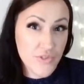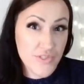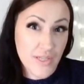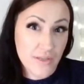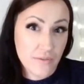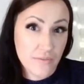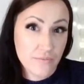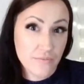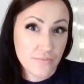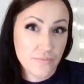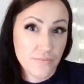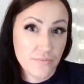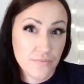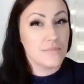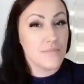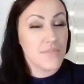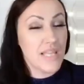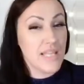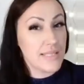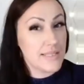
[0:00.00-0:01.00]
it.
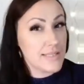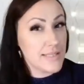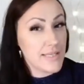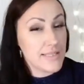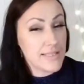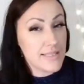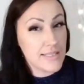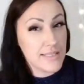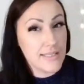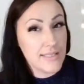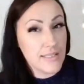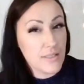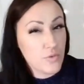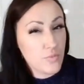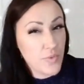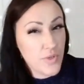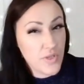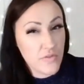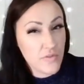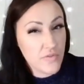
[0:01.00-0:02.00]
Now, this has a little
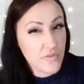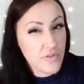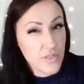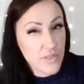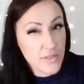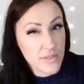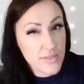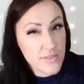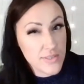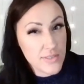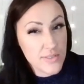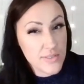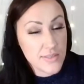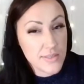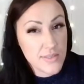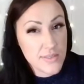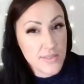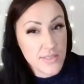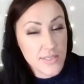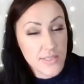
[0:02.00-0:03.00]
bit of a thinner
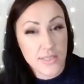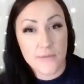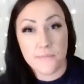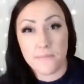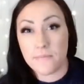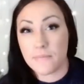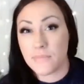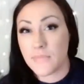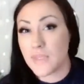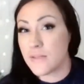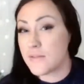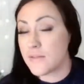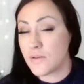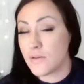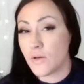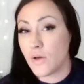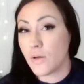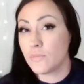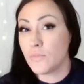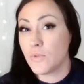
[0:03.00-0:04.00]
consistency, so
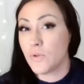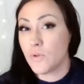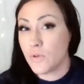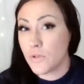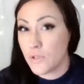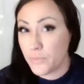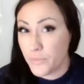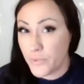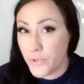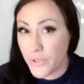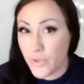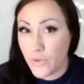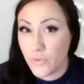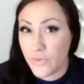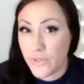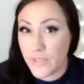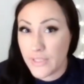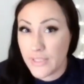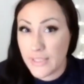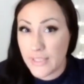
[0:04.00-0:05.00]
I'm not going to put it on
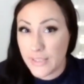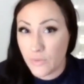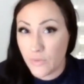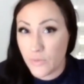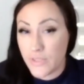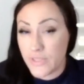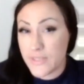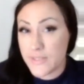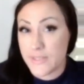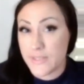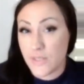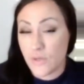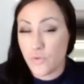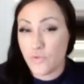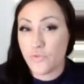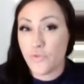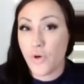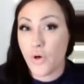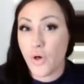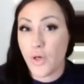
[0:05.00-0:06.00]
the nail itself.
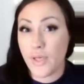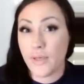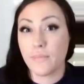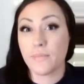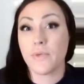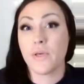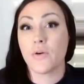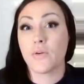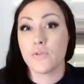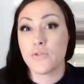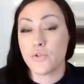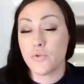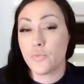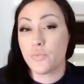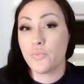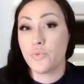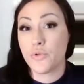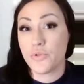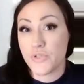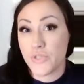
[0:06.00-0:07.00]
I am going to
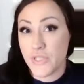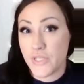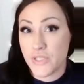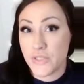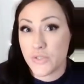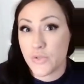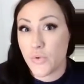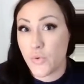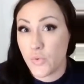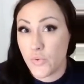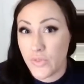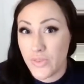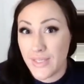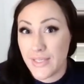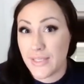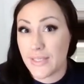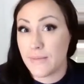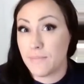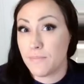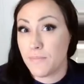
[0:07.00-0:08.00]
put it on
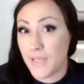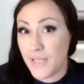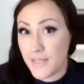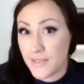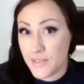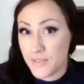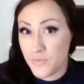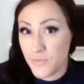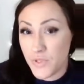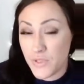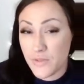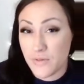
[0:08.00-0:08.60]
the embellishment,